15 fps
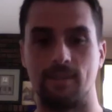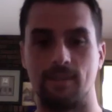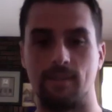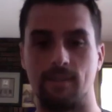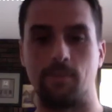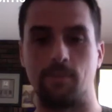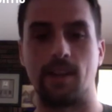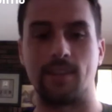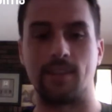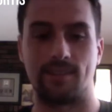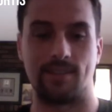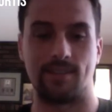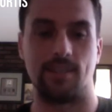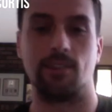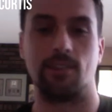But I
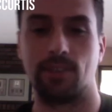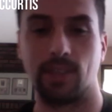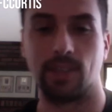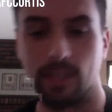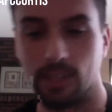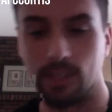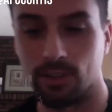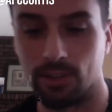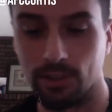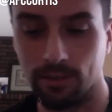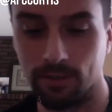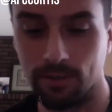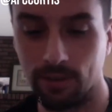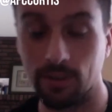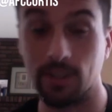still think he could
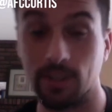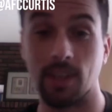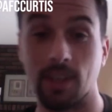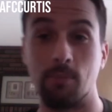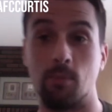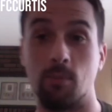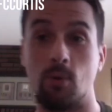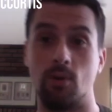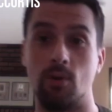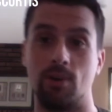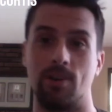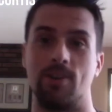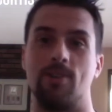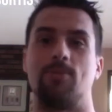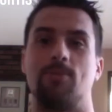have even done
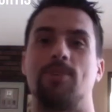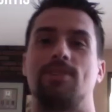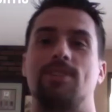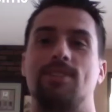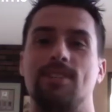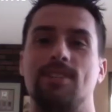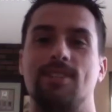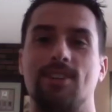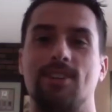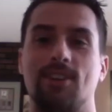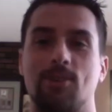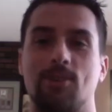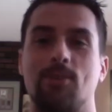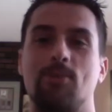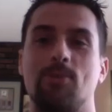more once the season got
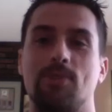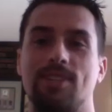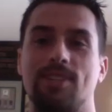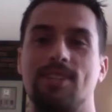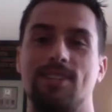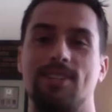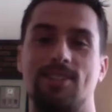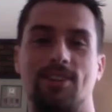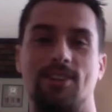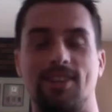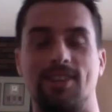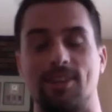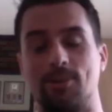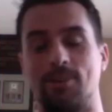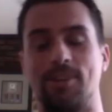going, once he
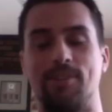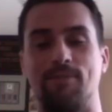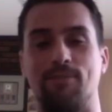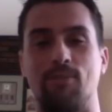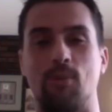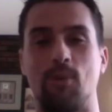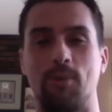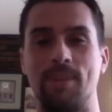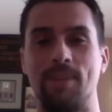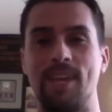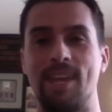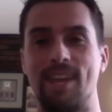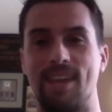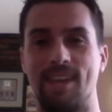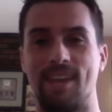started going in form.
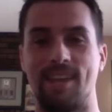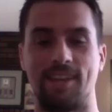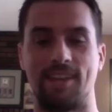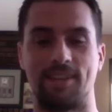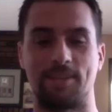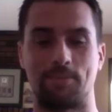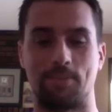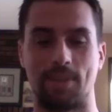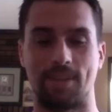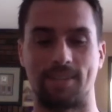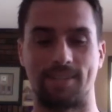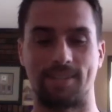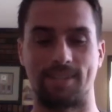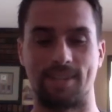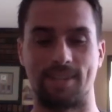And I expect
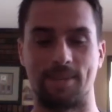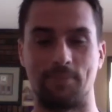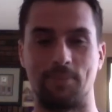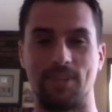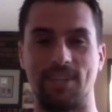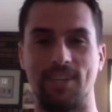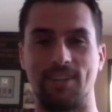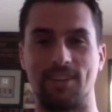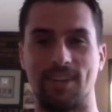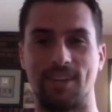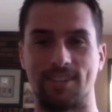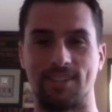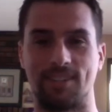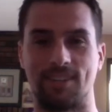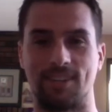a big year
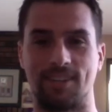next year.